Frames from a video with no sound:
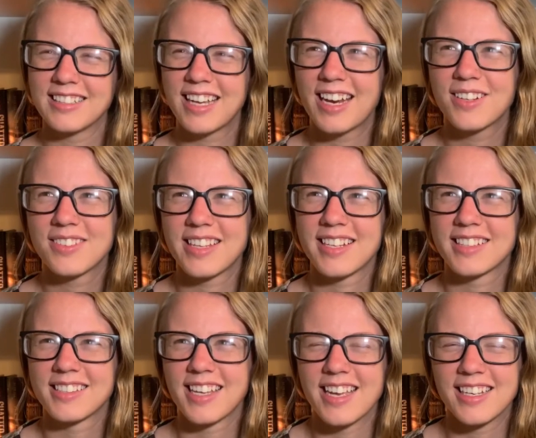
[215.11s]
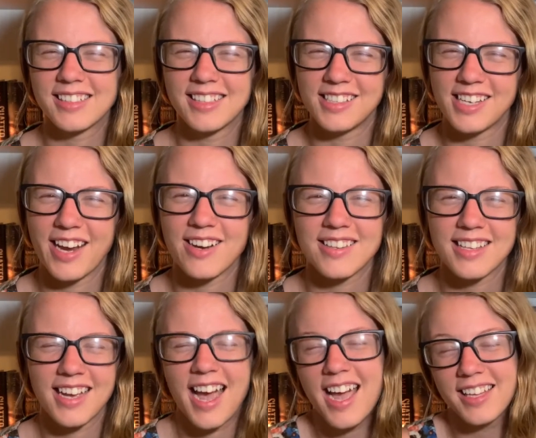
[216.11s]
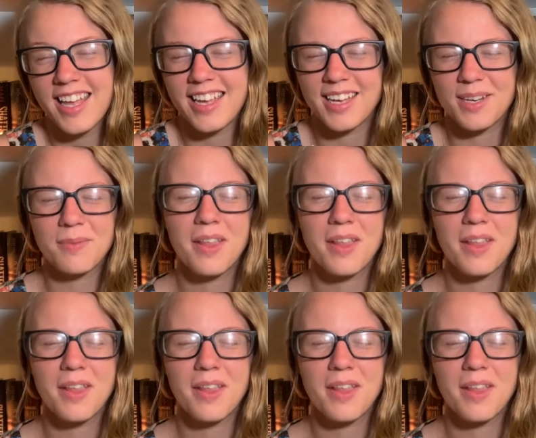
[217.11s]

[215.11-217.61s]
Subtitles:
I don't think it's like cliche or anything, I like it.